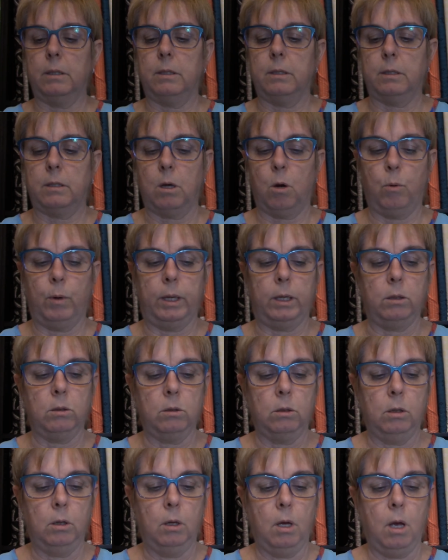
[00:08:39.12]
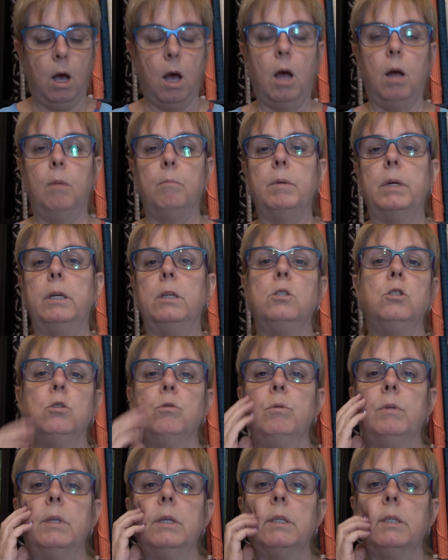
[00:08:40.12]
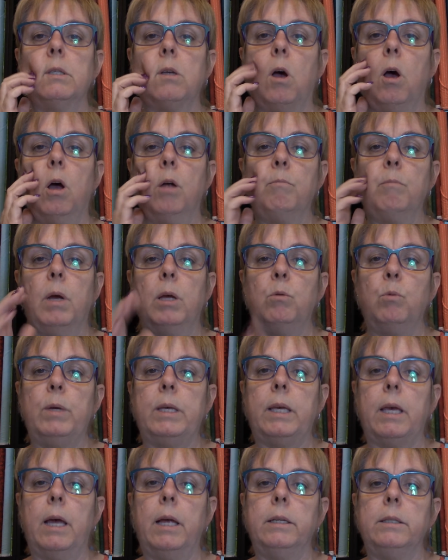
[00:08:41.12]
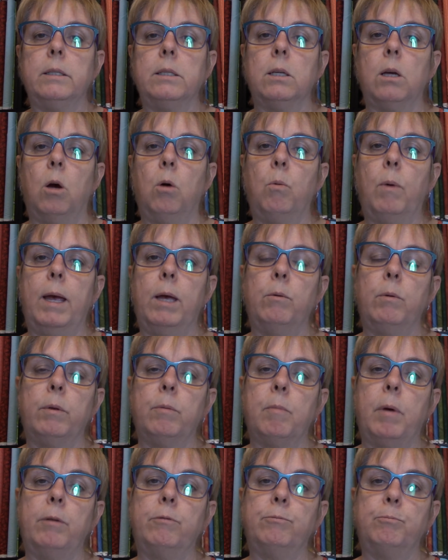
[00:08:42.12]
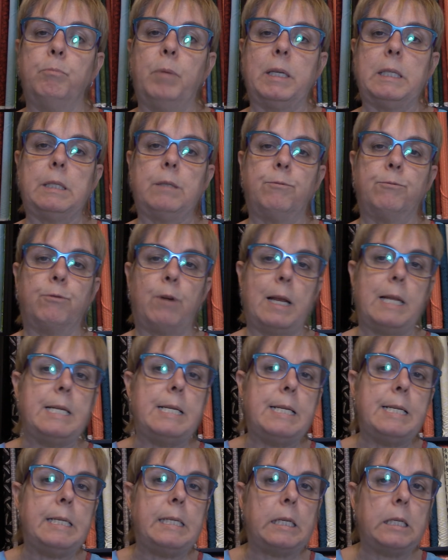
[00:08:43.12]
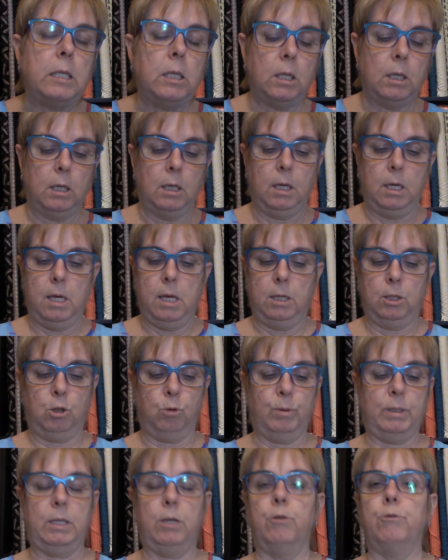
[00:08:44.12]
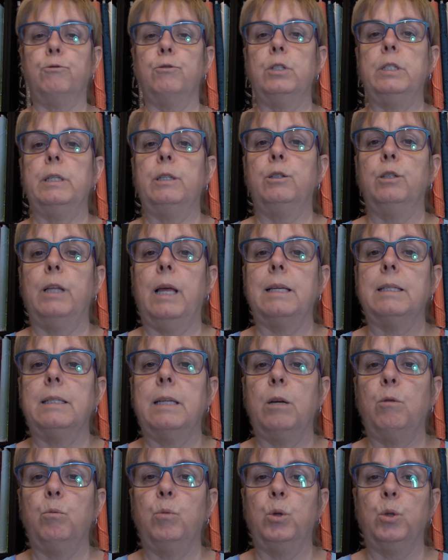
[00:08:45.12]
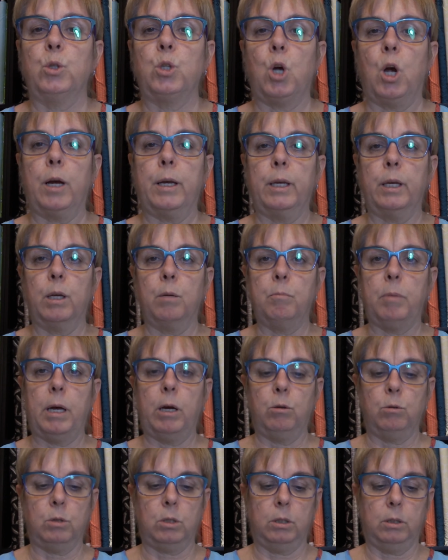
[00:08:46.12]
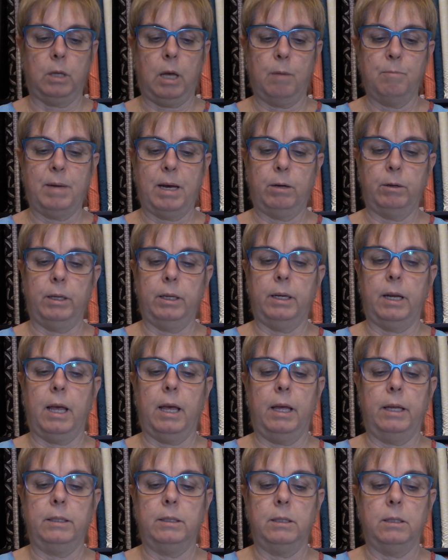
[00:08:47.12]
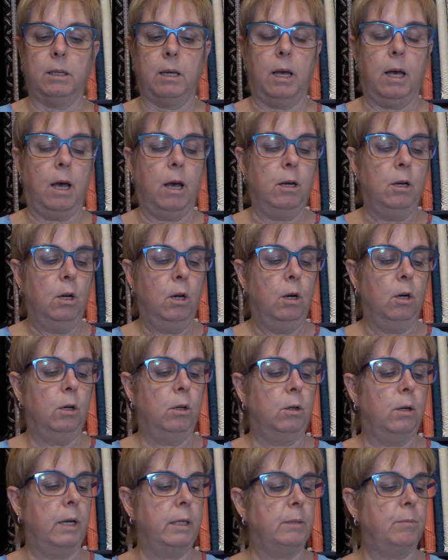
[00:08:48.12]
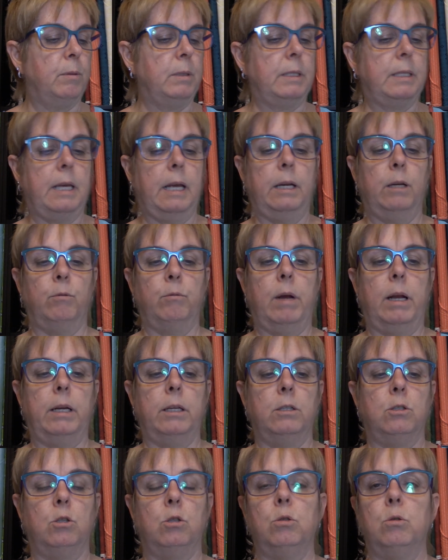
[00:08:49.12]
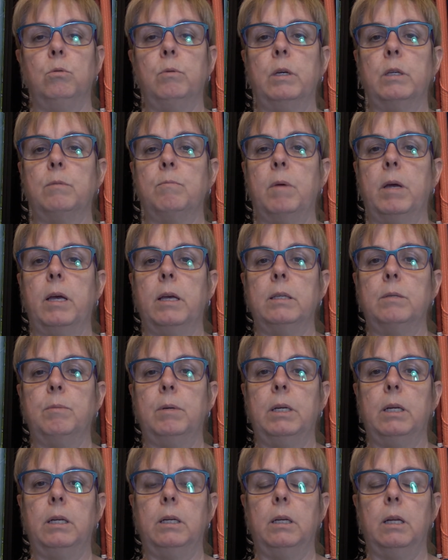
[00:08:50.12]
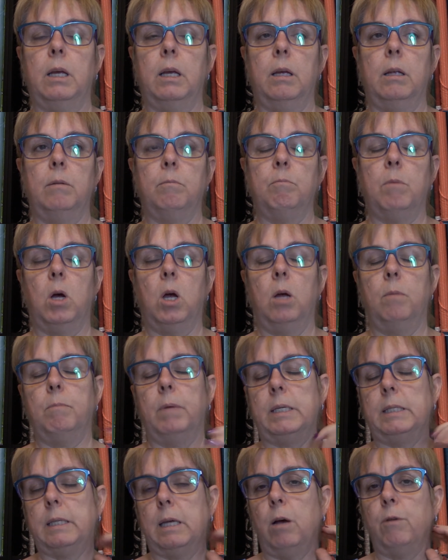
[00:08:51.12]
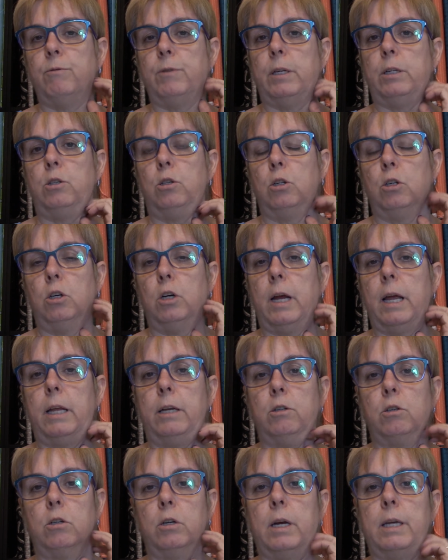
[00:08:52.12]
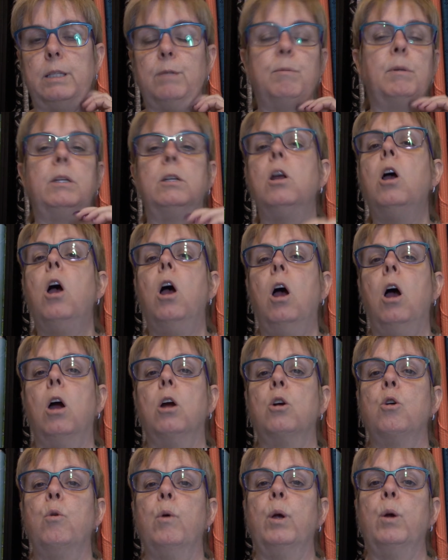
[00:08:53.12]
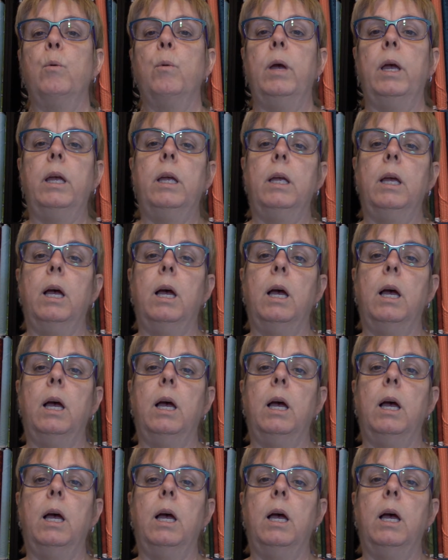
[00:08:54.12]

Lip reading: sewing. I'm going to do this on my weekend away with my best friend. She was here for dinner last night and we were talking about it, and her husband's getting ready to, because my husband and myself and her husband are going away